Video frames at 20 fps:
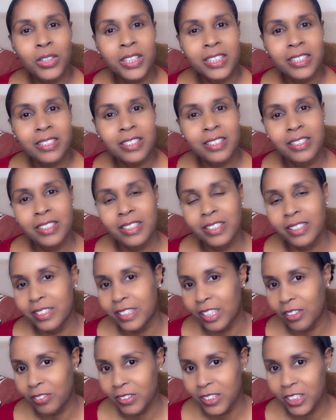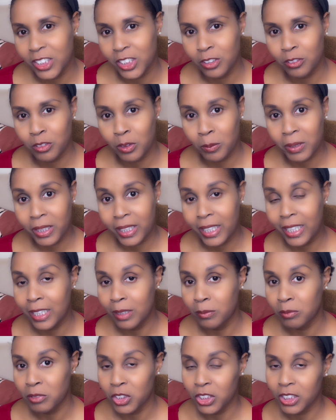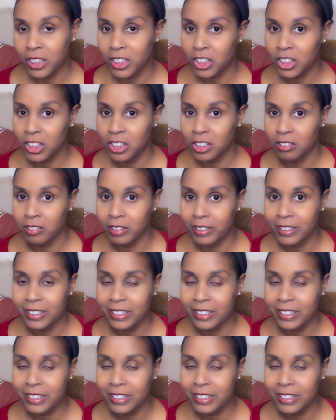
into the definition from the Cambridge Dictionary.